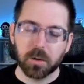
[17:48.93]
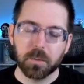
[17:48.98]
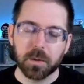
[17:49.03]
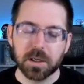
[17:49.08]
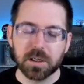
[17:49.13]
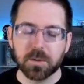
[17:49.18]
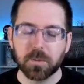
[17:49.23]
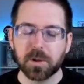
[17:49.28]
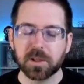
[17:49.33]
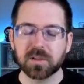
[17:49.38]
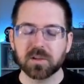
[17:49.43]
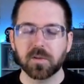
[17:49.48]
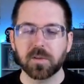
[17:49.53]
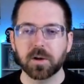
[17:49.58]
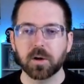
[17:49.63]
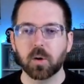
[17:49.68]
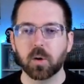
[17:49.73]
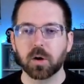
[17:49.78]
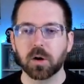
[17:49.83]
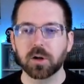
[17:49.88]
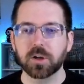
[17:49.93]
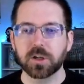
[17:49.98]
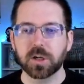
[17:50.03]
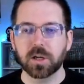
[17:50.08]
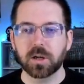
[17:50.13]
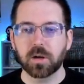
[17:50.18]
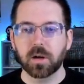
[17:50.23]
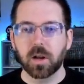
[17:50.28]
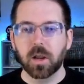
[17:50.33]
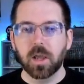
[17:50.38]
It depends on their
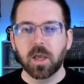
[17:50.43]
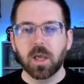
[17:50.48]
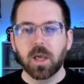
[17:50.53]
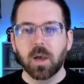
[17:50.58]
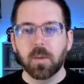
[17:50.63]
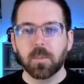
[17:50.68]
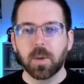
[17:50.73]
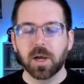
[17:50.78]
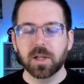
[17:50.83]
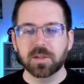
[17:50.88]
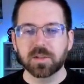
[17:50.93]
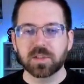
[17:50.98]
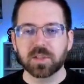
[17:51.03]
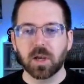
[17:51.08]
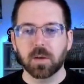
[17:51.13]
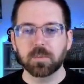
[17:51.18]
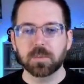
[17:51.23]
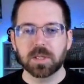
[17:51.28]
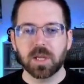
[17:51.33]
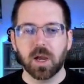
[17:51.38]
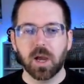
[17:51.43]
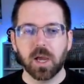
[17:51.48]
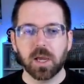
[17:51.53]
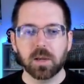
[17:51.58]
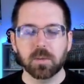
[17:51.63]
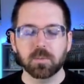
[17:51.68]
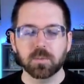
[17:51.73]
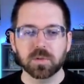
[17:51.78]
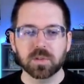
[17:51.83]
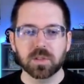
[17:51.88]
origin, but
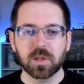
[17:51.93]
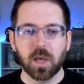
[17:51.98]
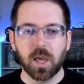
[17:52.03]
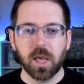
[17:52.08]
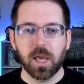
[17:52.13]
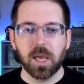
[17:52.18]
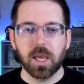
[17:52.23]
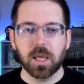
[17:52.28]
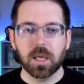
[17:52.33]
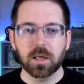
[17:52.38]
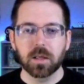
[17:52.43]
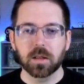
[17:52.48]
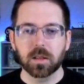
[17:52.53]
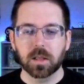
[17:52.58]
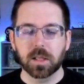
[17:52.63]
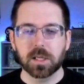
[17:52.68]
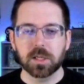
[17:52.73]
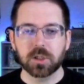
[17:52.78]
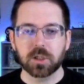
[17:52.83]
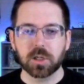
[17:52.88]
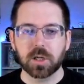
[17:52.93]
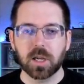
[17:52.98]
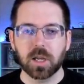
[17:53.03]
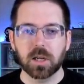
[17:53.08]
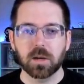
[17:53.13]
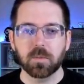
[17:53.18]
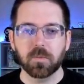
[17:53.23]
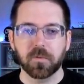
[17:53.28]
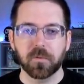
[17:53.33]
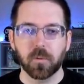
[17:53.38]
sometimes a lich
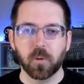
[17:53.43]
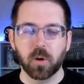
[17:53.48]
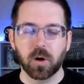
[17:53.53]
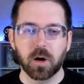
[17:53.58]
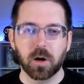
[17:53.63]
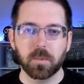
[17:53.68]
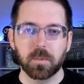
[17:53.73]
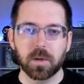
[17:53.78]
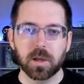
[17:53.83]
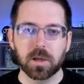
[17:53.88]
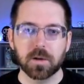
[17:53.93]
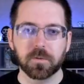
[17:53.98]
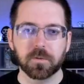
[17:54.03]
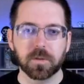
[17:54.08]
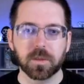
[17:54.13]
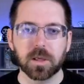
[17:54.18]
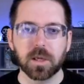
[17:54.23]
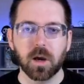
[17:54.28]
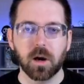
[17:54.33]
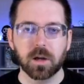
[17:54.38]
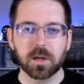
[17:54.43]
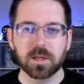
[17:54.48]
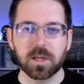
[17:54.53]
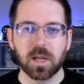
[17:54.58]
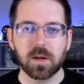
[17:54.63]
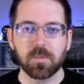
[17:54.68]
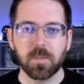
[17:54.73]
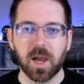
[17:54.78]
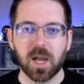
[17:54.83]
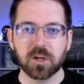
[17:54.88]
can form if the
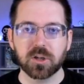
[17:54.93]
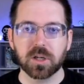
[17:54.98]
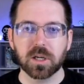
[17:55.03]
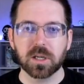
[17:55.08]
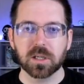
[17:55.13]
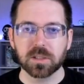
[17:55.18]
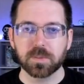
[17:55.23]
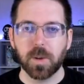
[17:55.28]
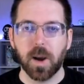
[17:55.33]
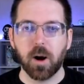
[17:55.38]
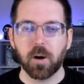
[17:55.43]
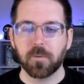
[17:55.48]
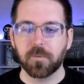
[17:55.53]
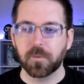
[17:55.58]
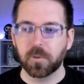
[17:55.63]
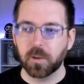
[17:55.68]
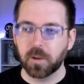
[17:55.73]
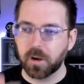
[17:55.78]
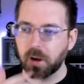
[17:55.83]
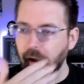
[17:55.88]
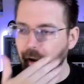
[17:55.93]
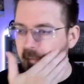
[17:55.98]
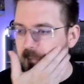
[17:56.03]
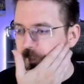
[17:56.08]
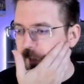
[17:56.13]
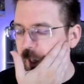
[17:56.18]
undead magic is powerful enough,